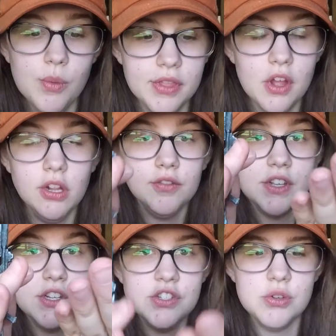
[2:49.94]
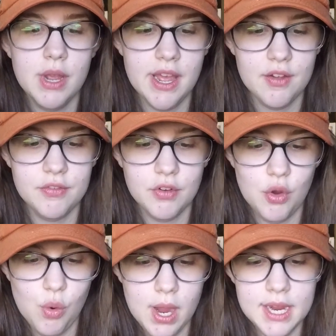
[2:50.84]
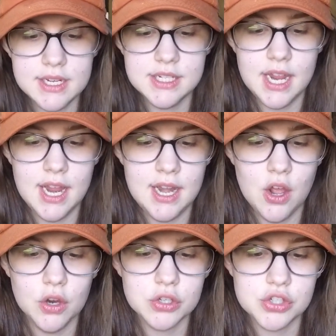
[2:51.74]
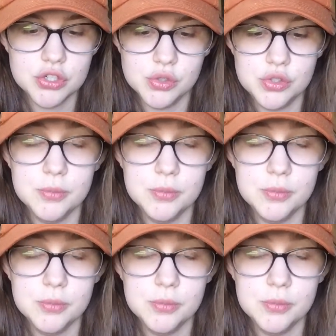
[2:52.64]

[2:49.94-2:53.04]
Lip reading: with all of these, you have quite an arsenal